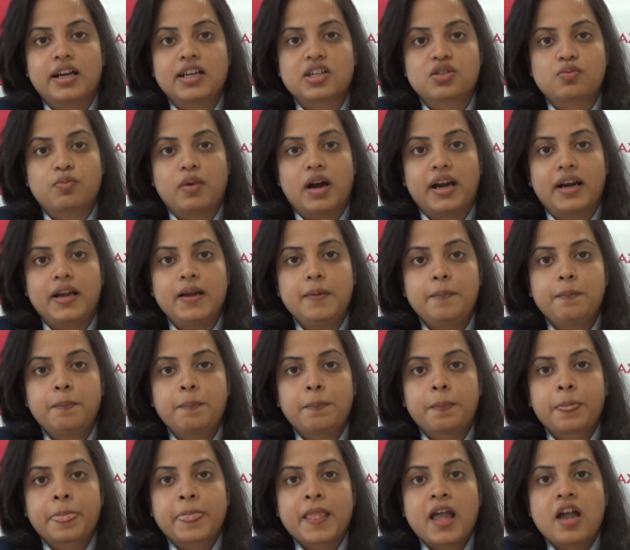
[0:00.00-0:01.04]
expiry.
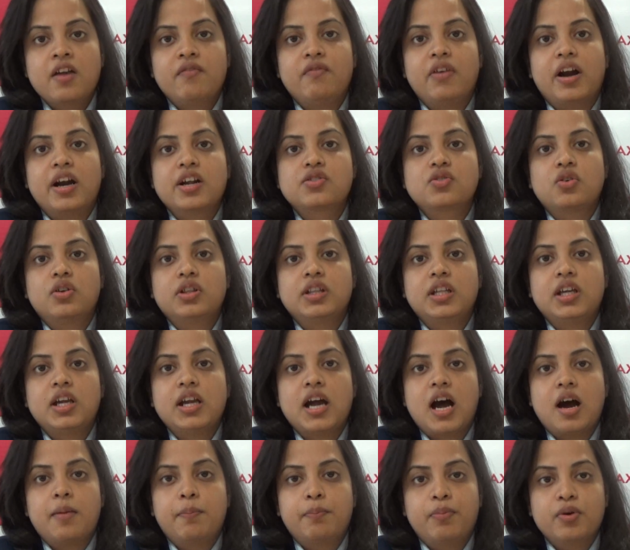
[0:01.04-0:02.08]
Whereas on
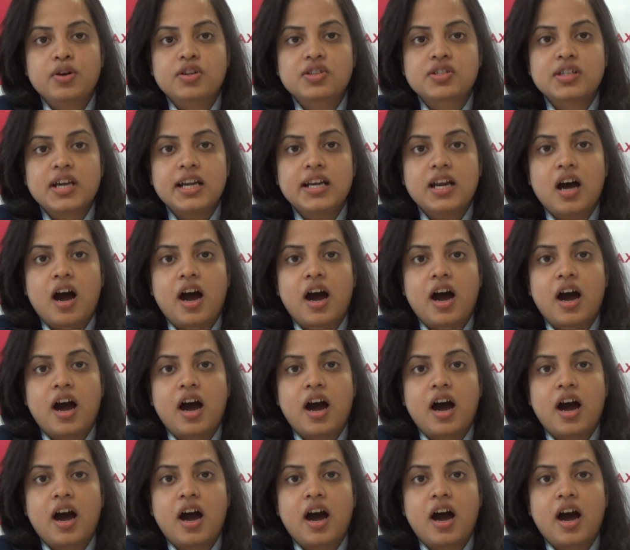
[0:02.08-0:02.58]
the put side,